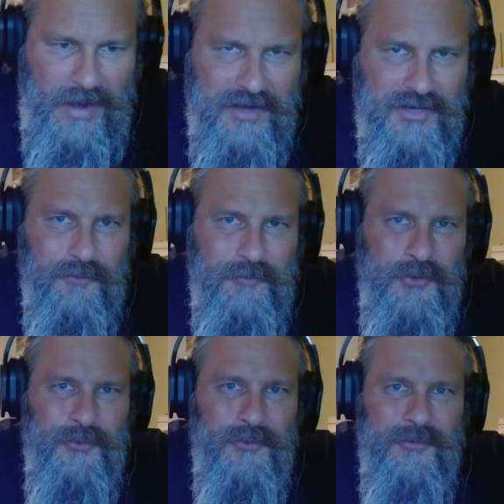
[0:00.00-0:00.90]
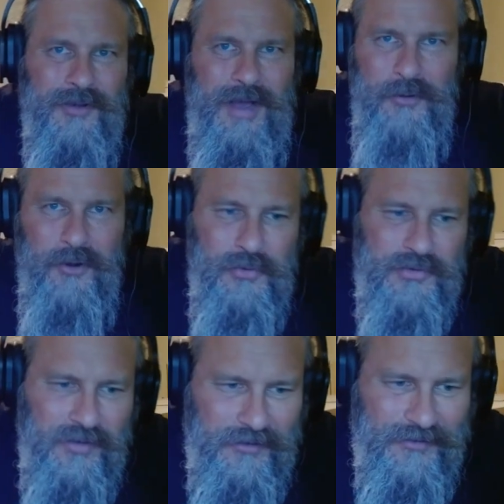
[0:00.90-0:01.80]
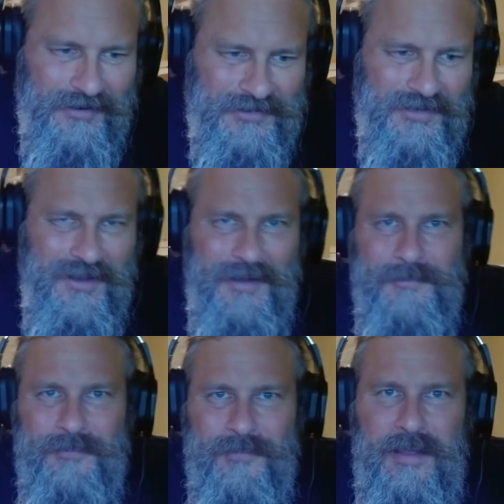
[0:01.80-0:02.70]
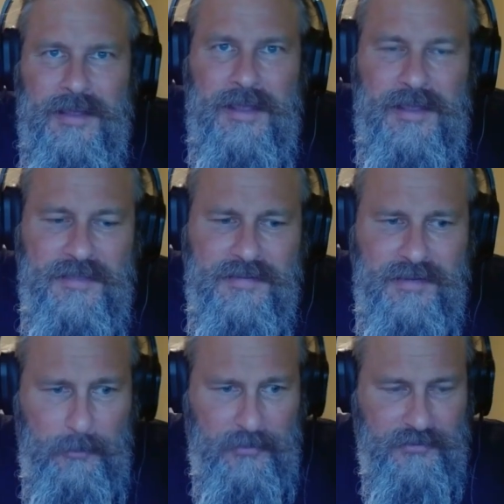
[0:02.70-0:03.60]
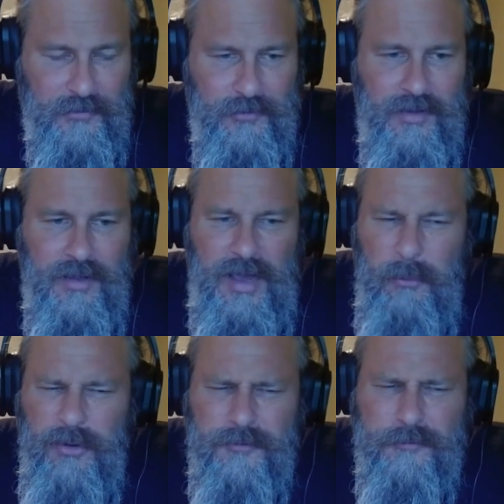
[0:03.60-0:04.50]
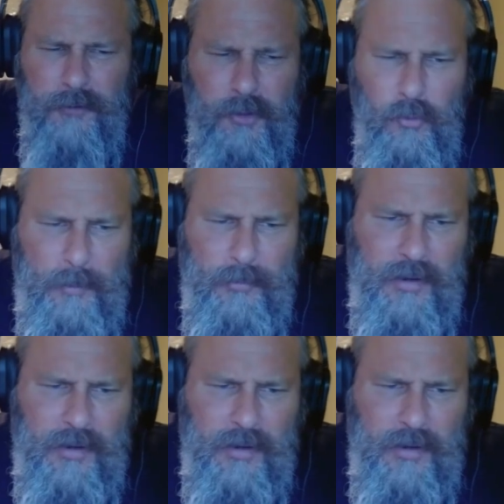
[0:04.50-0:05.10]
Rational View. I'm your host, Dr. Al Scott. In this episode, I want to follow up